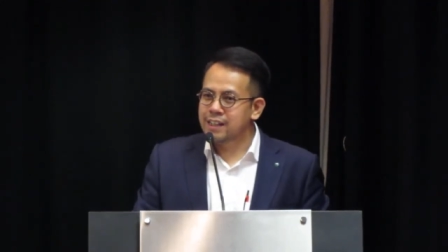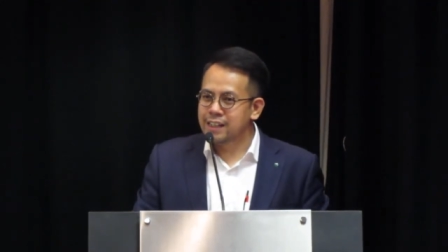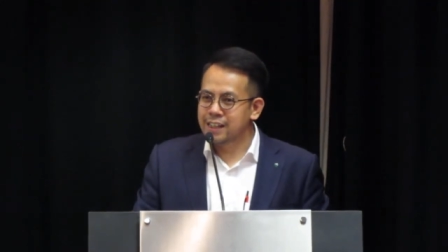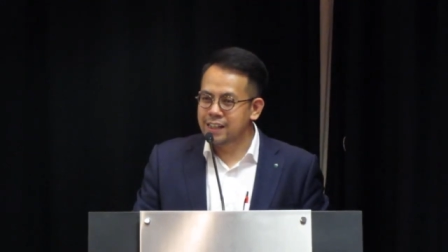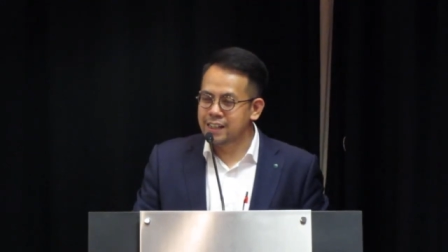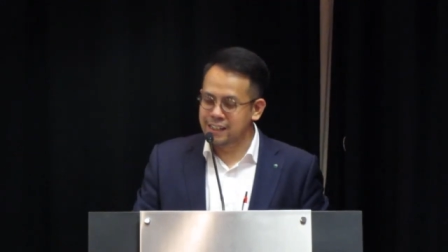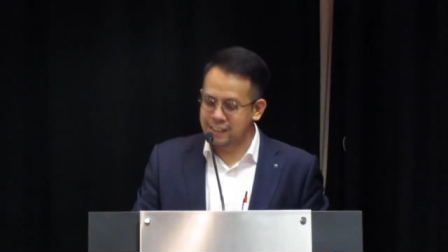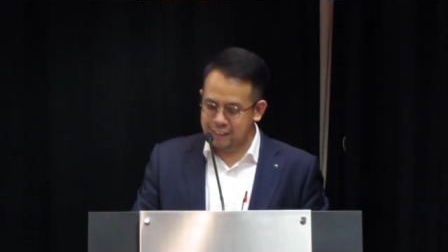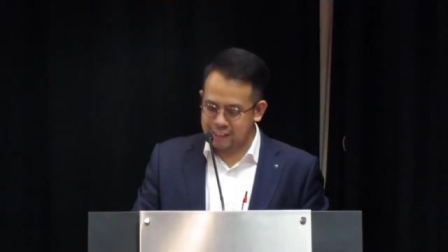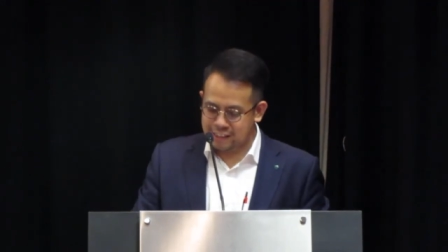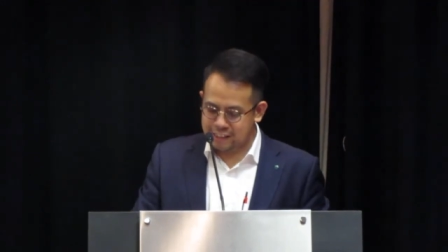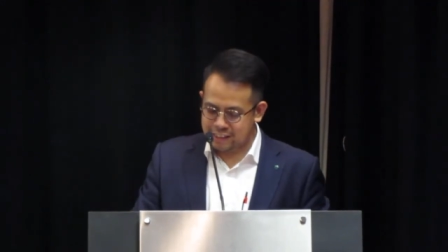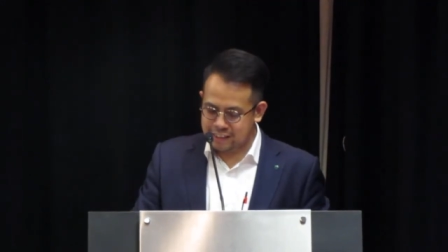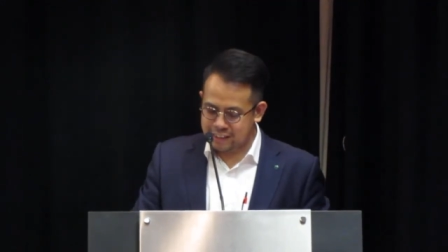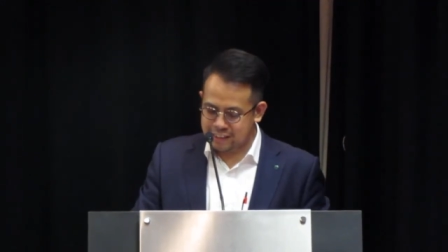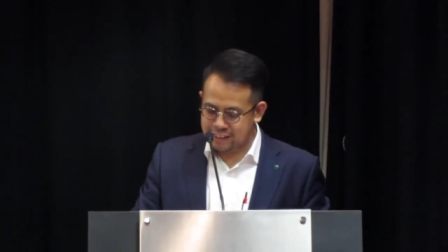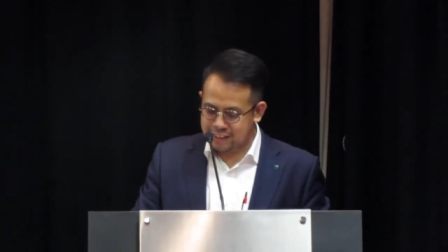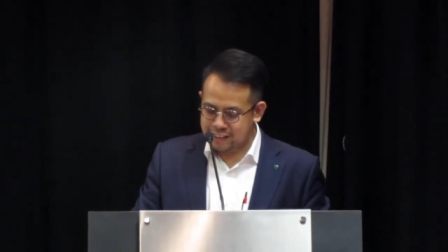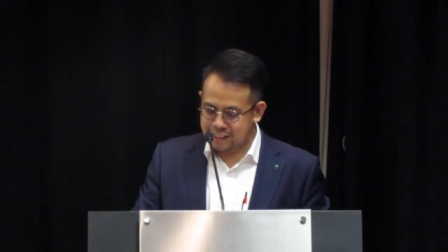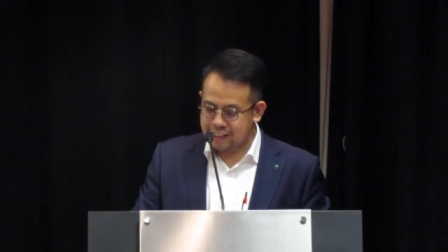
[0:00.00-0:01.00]
he
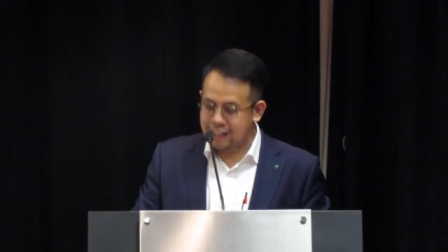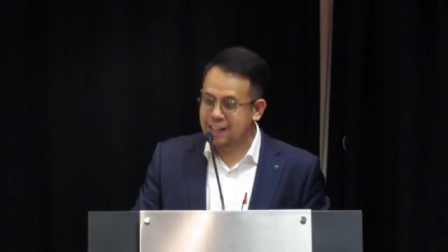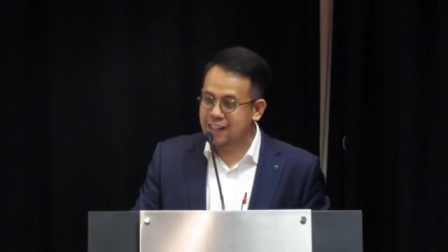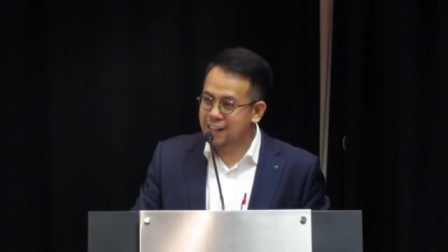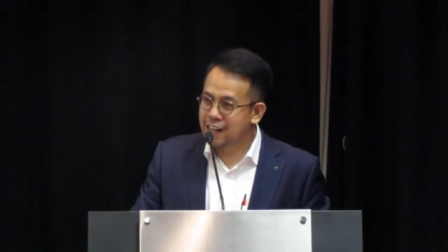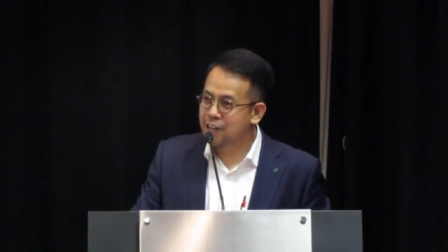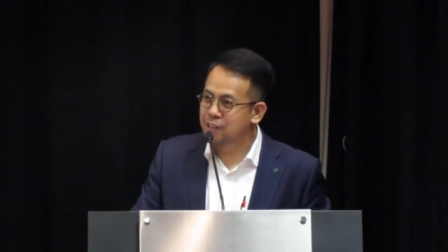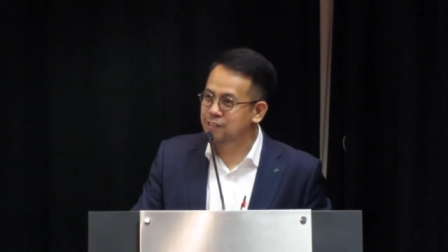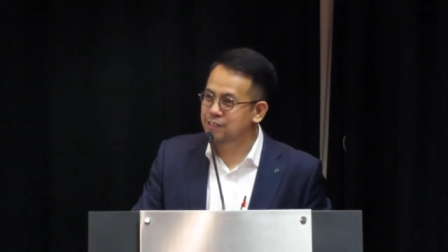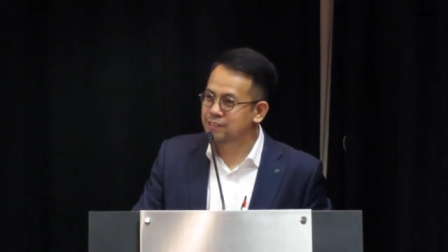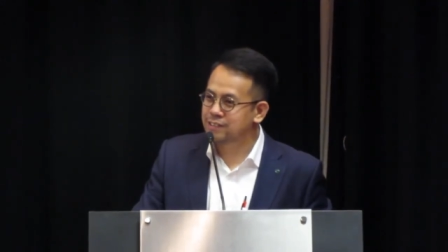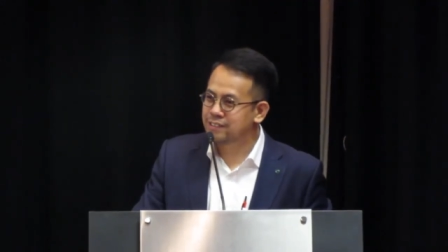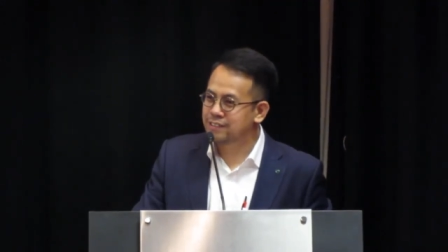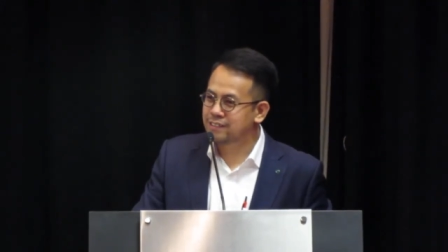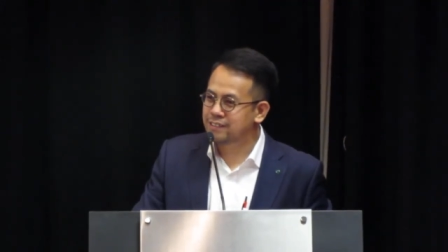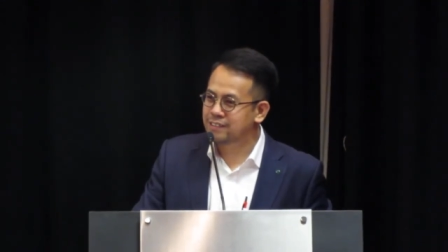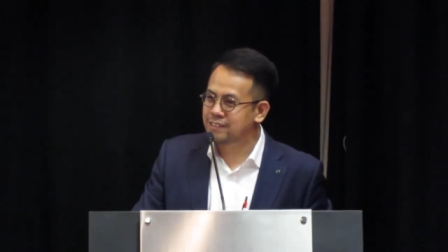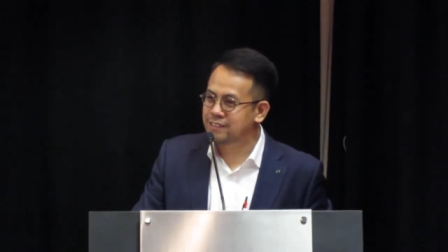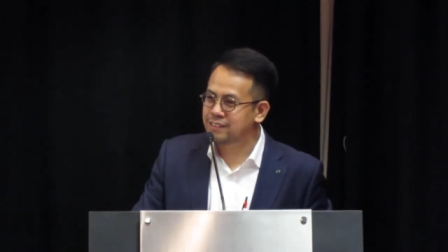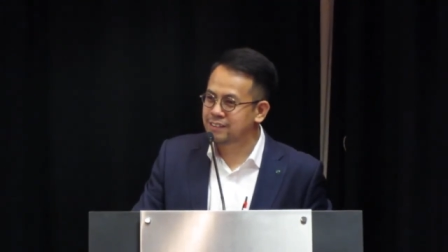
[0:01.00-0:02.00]
is a clown,
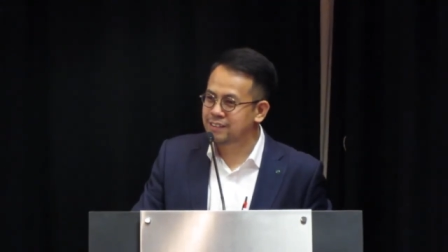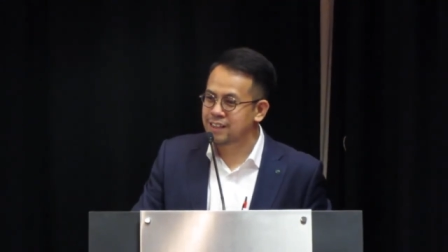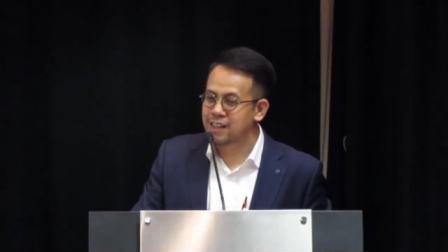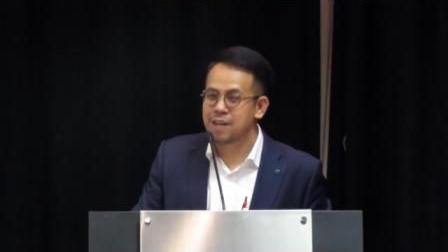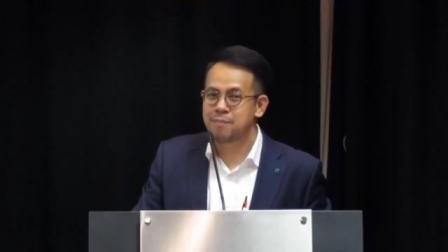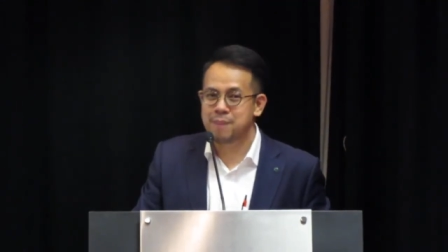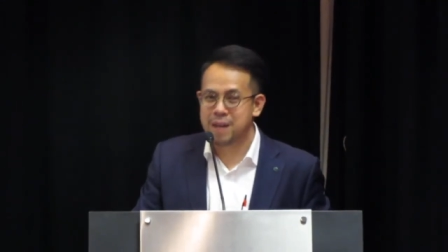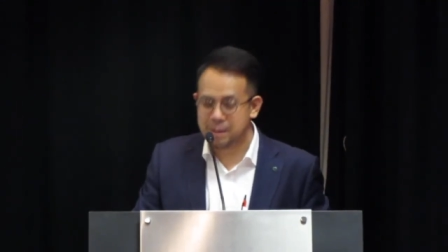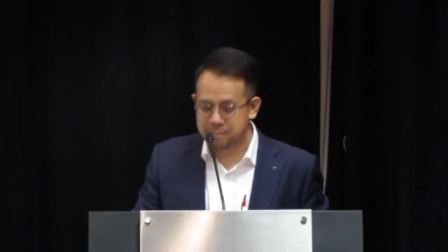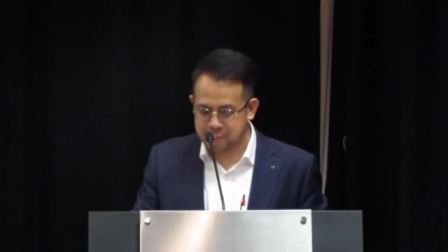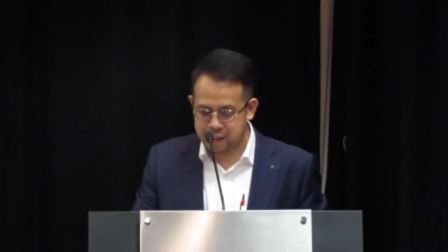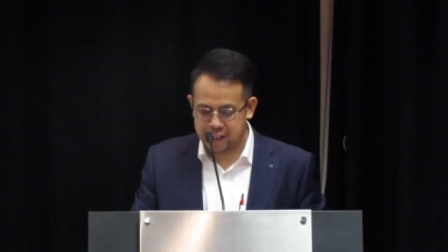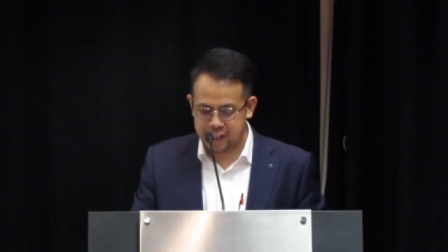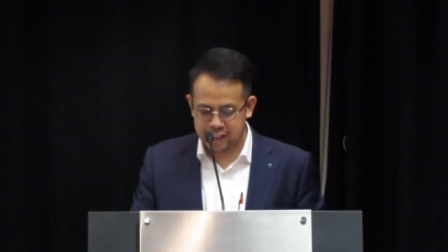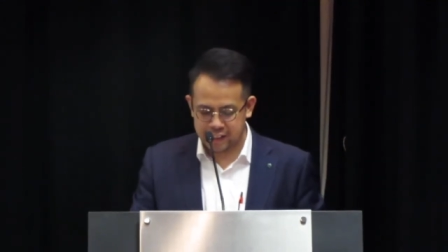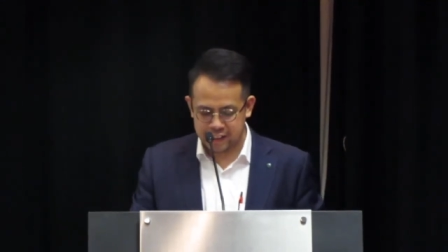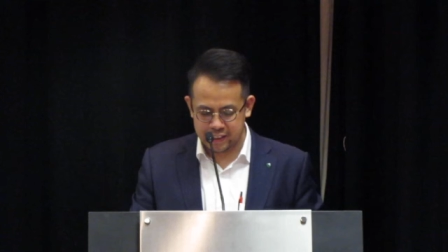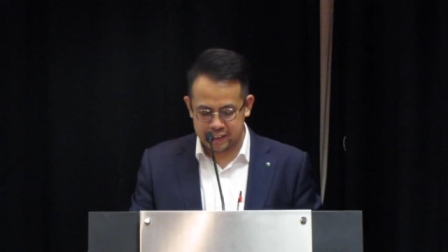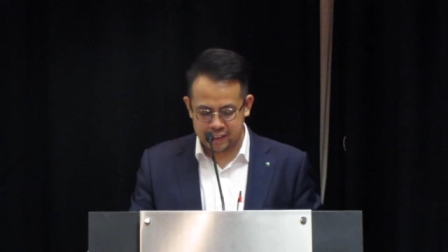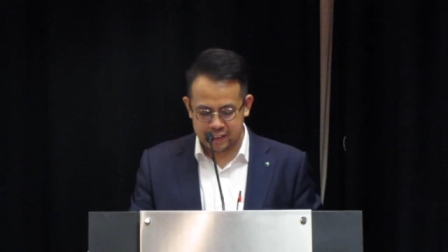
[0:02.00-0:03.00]
a madman.